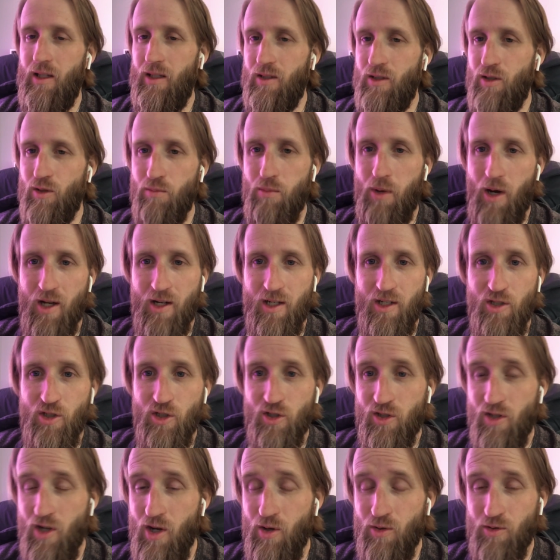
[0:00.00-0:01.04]
Your body
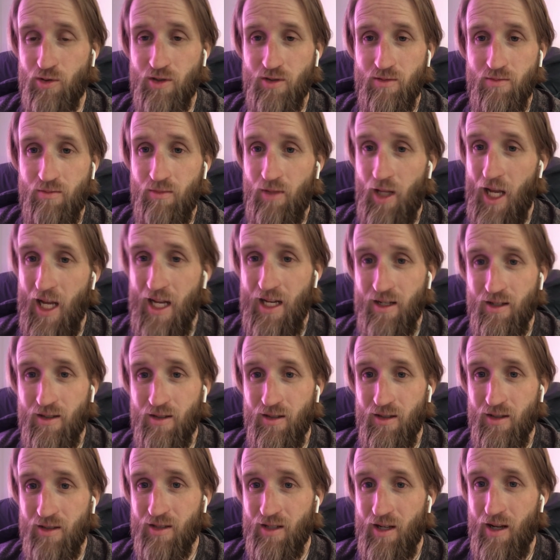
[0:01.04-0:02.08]
just knows, hey,
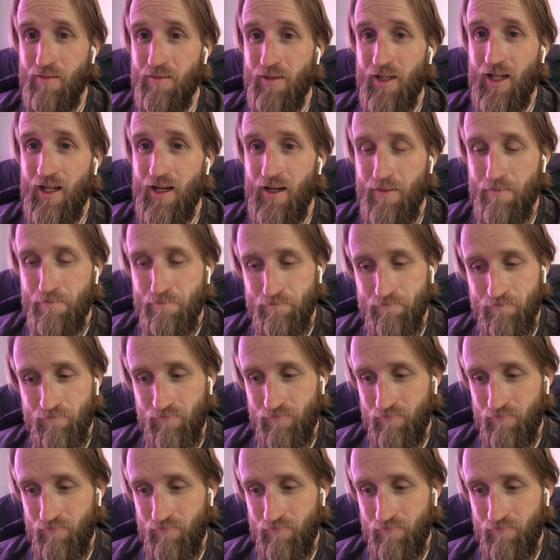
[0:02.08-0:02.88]
it's time to get up.